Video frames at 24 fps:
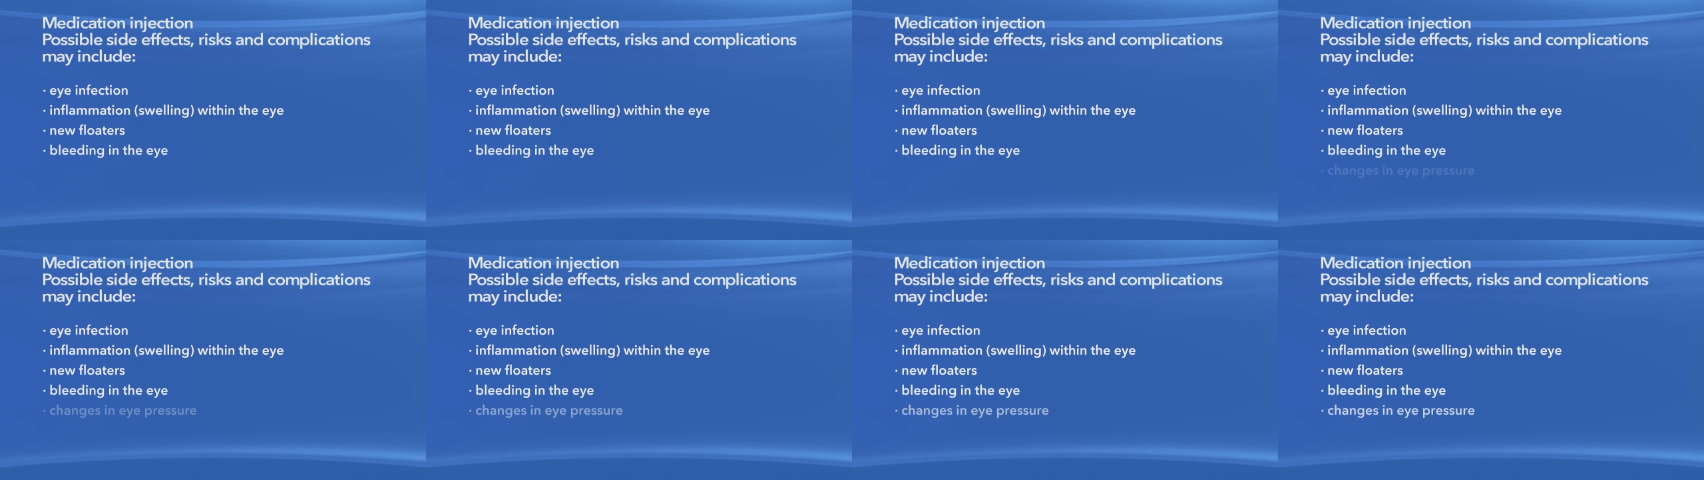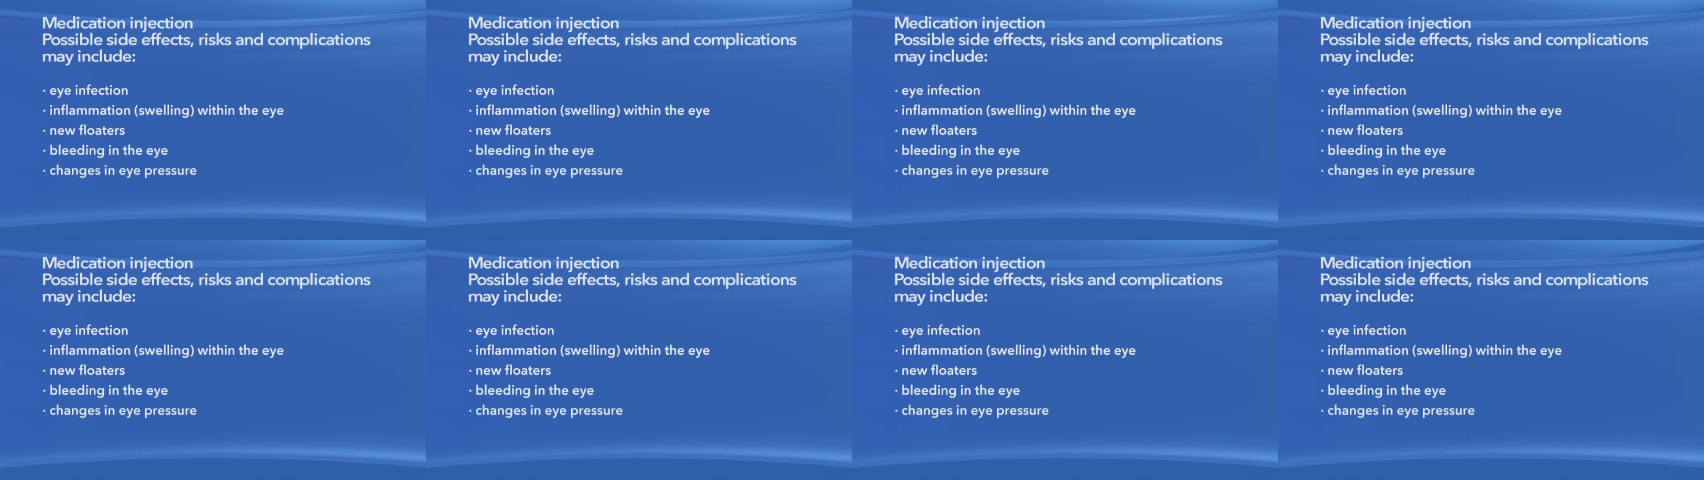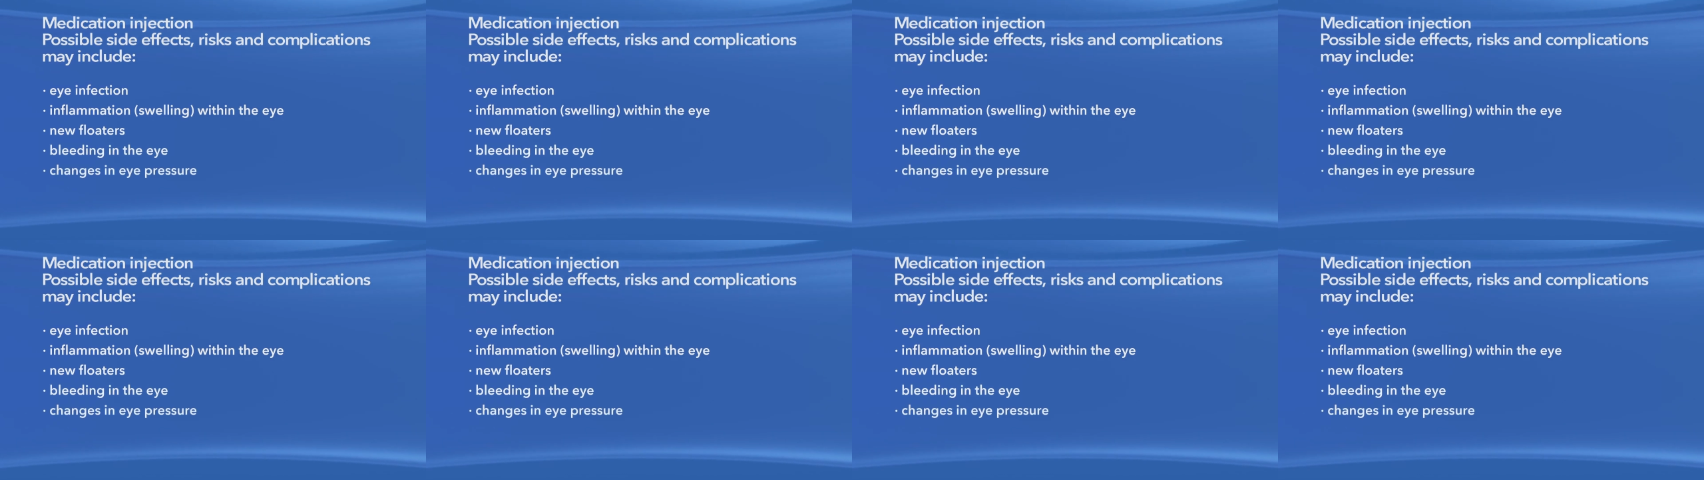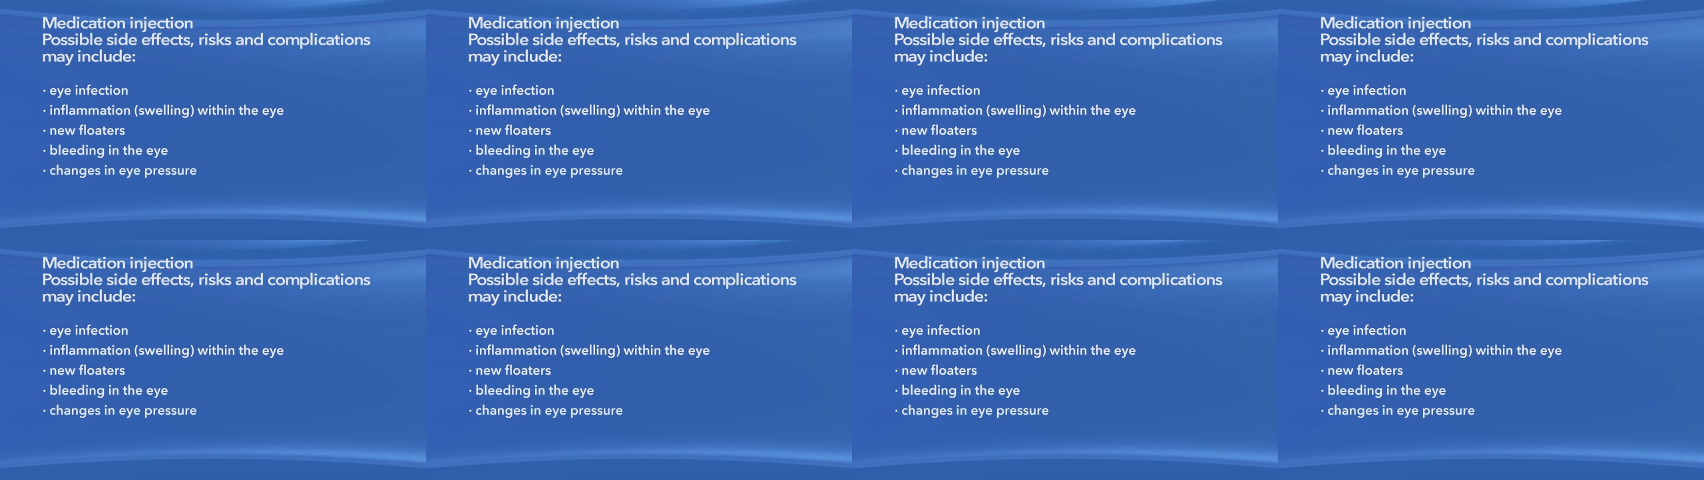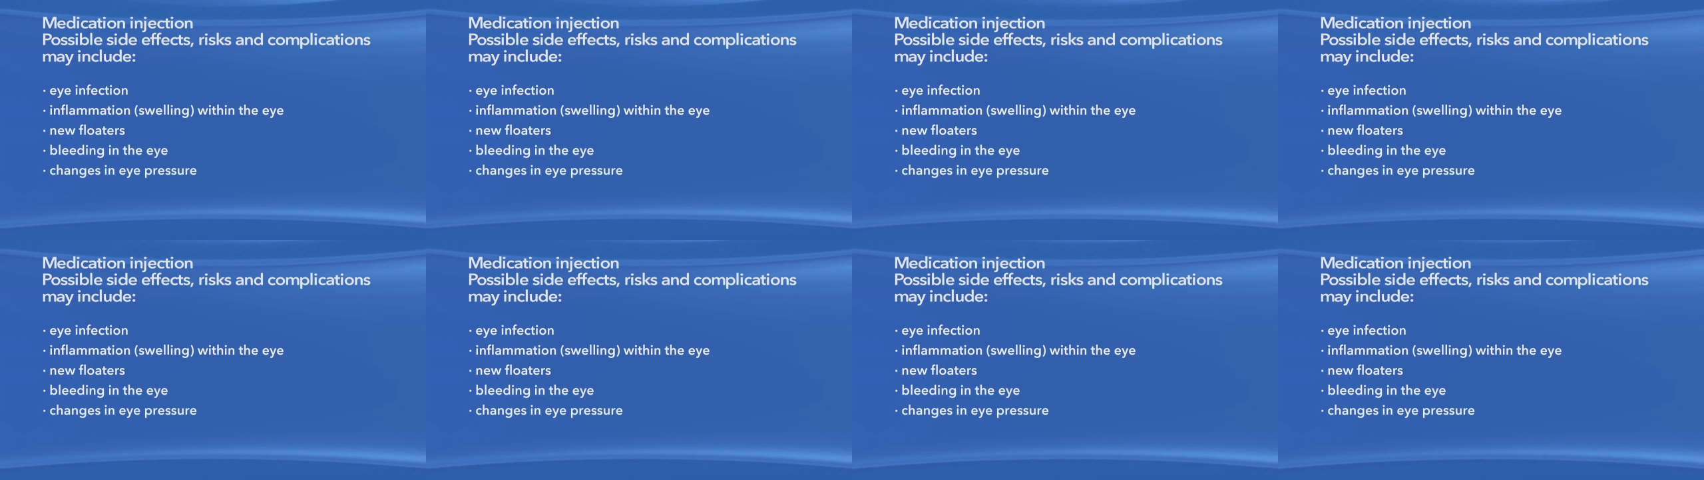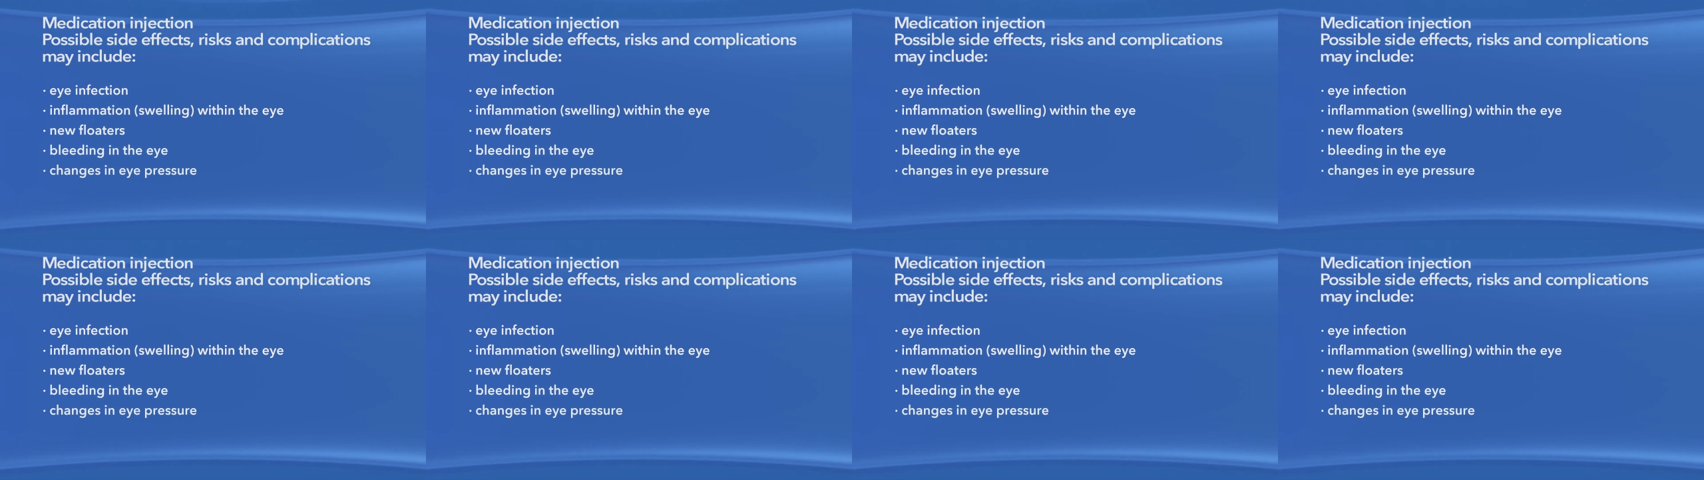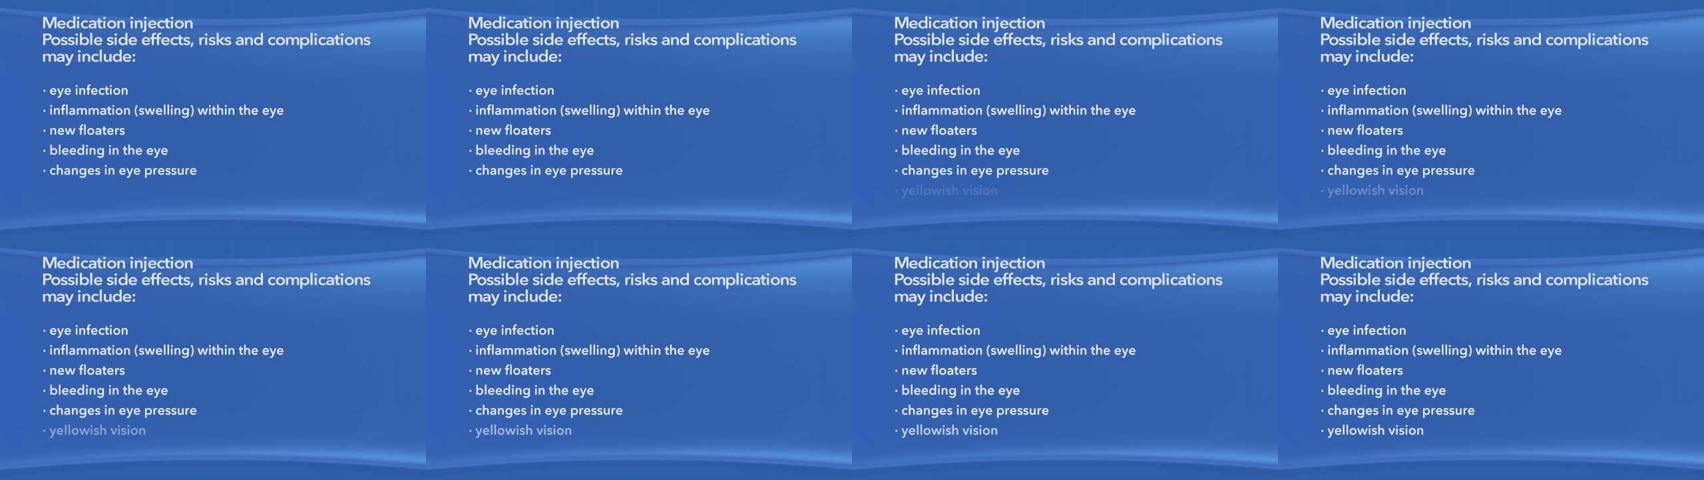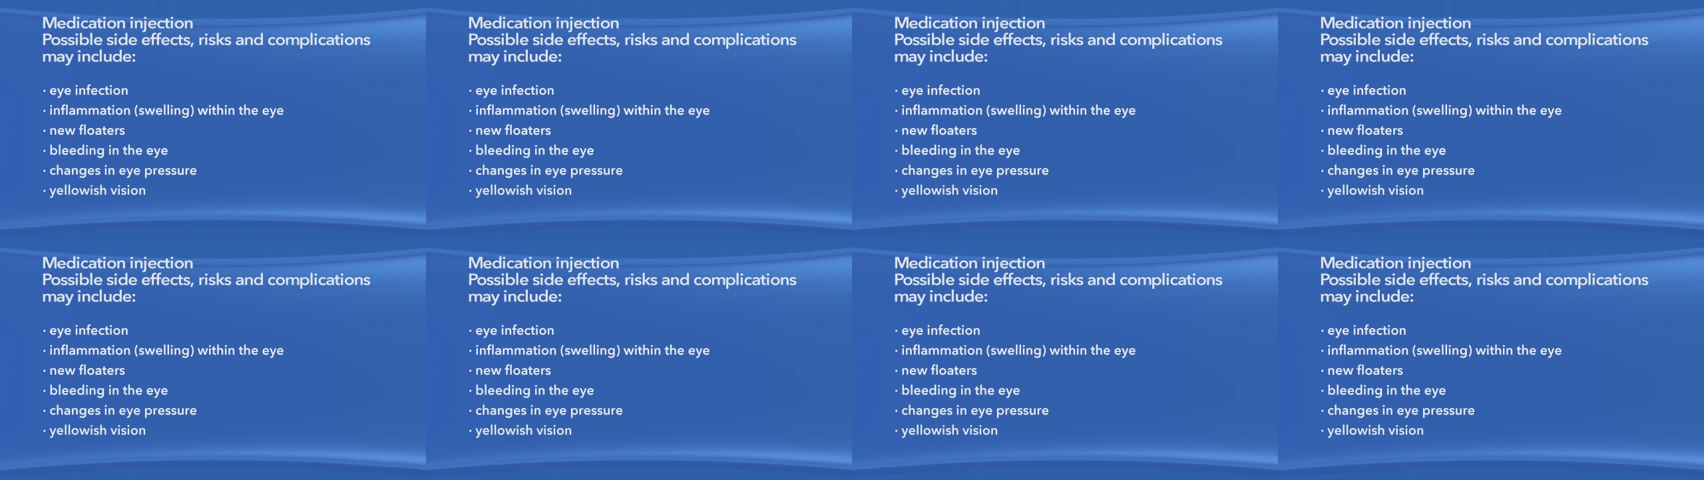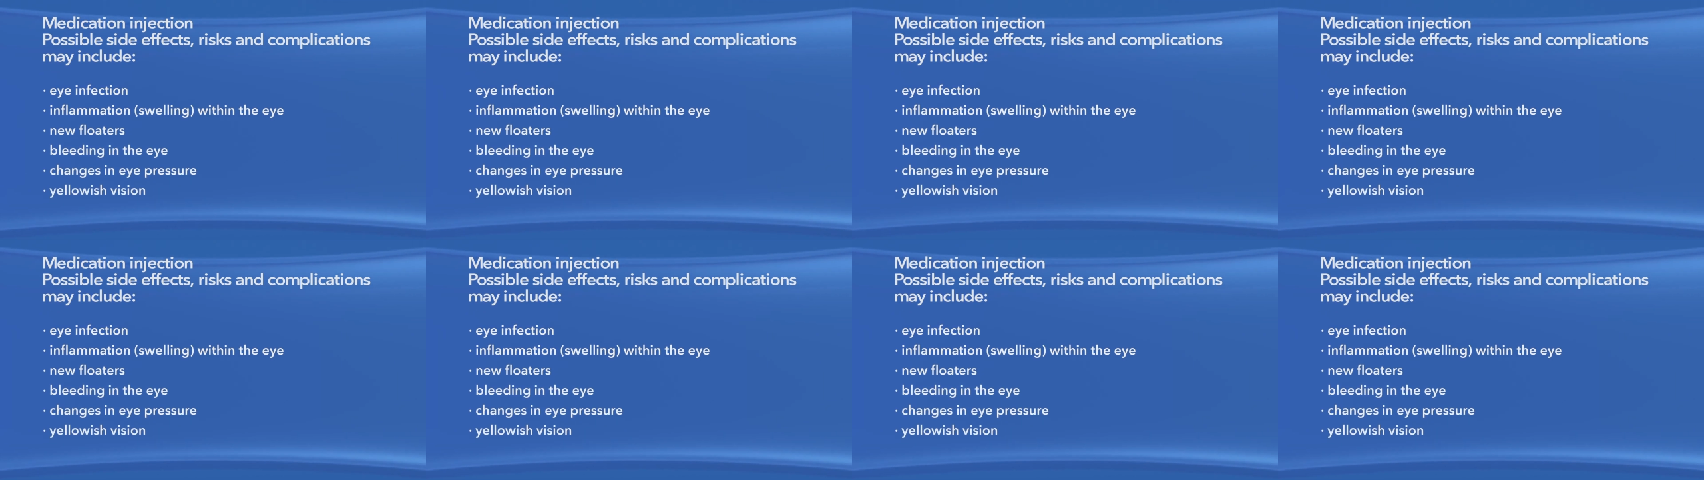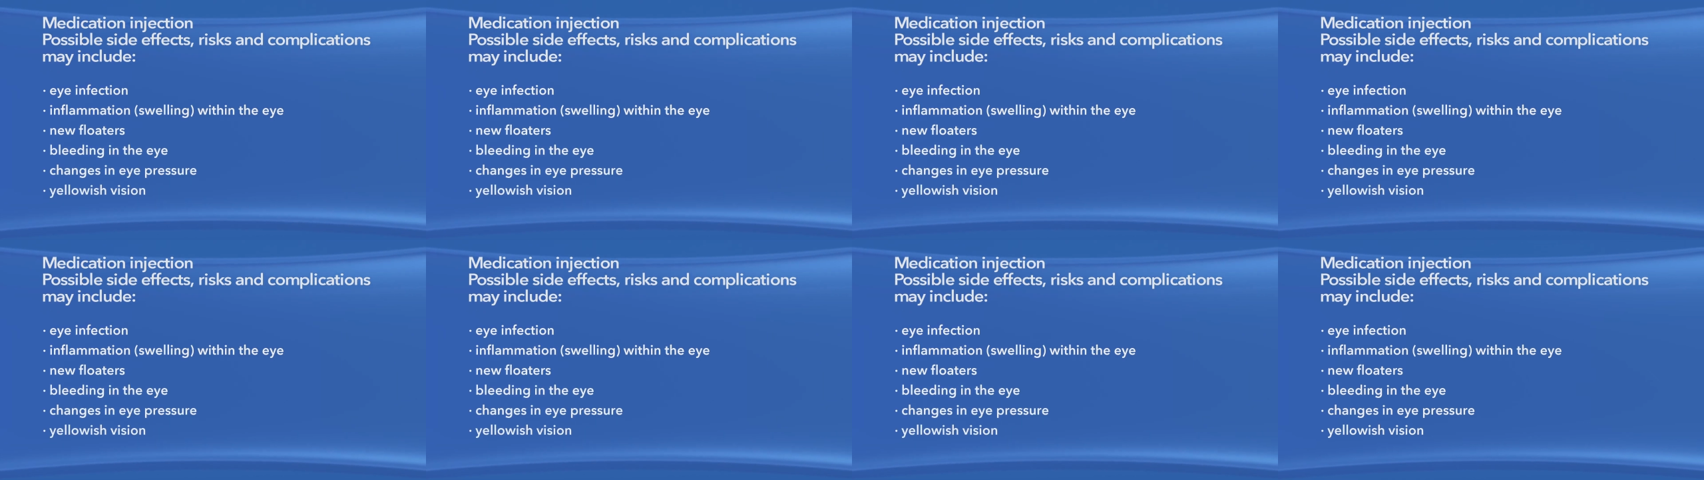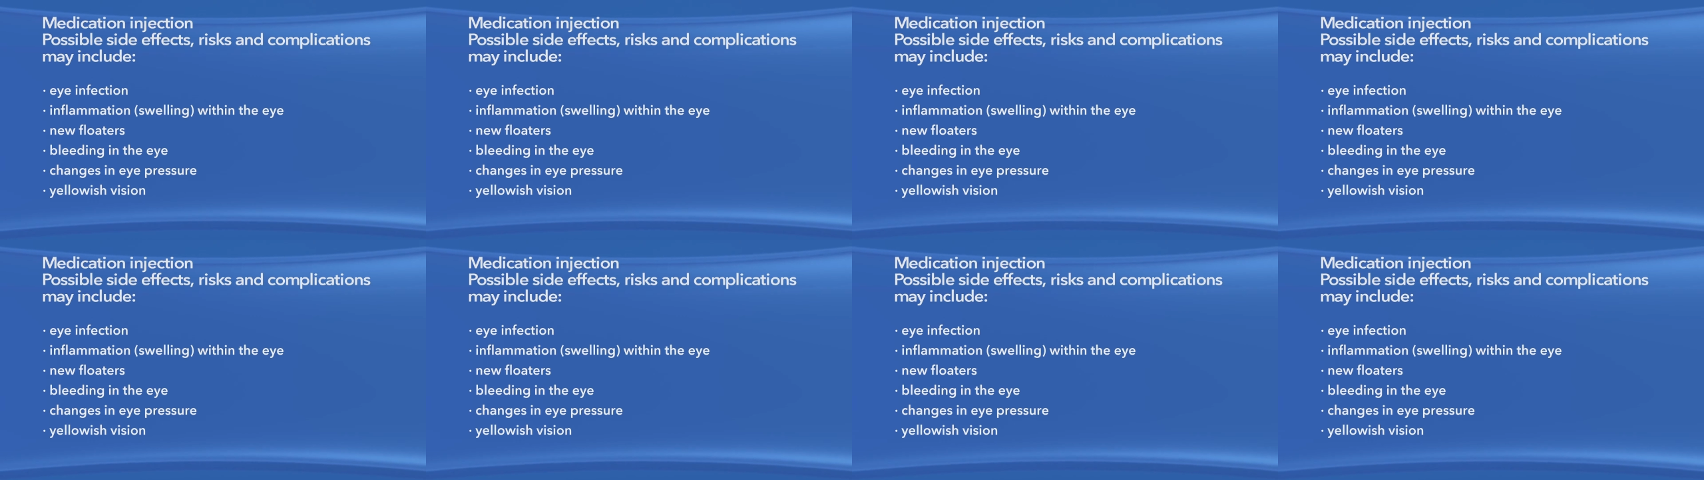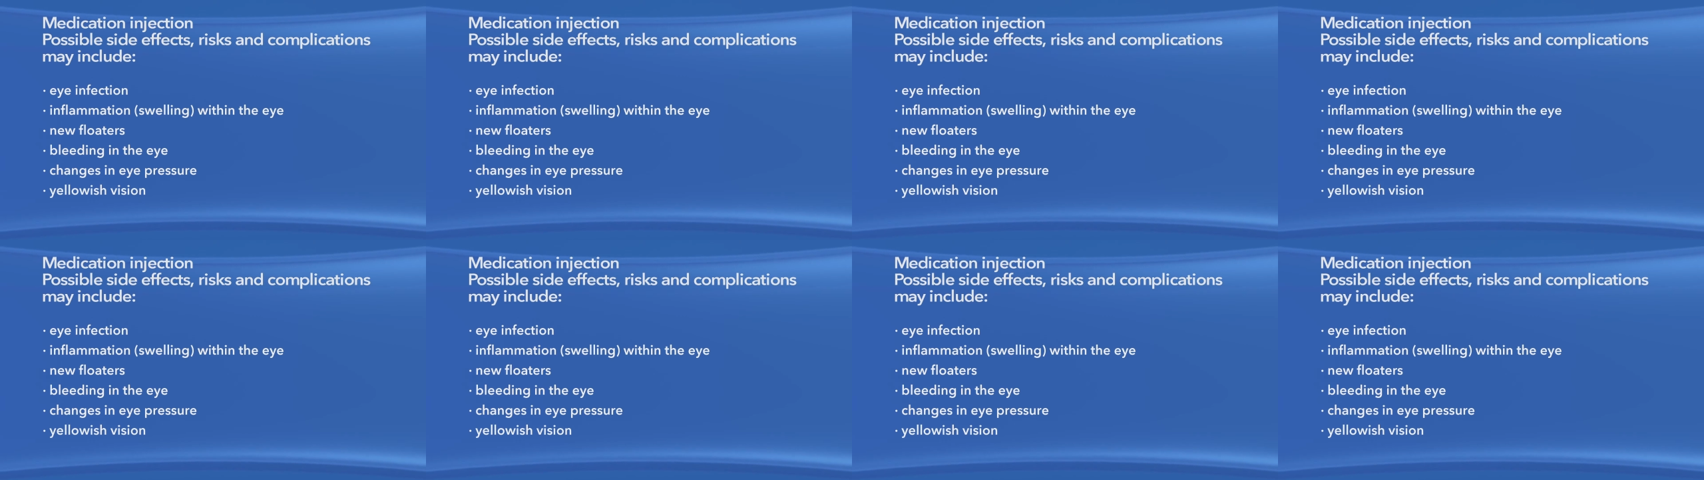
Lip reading: (no speaker visible)